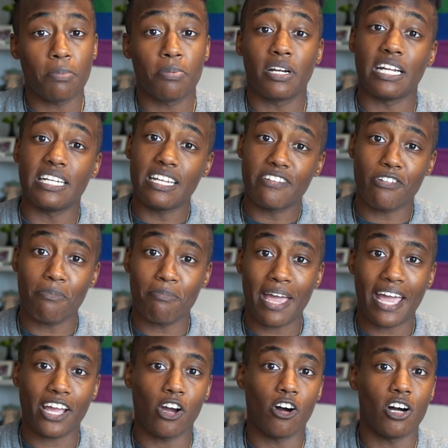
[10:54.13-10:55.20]
put a different
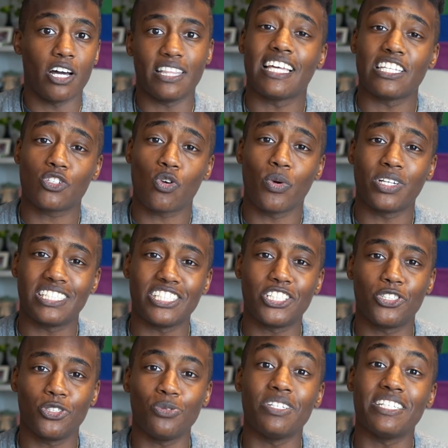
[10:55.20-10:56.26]
bag on that's going to
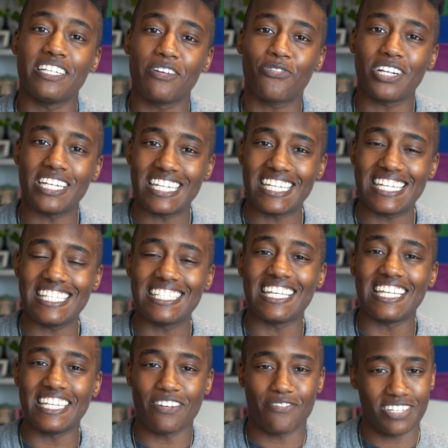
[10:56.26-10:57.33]
suit different needs
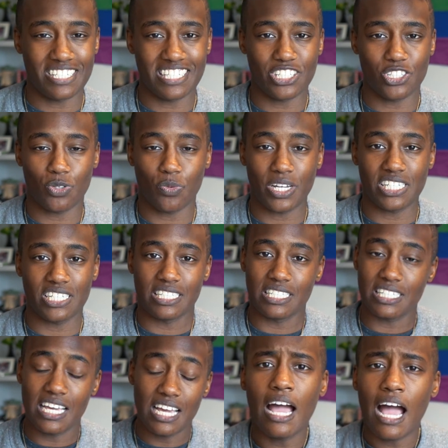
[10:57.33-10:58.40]
in different situations.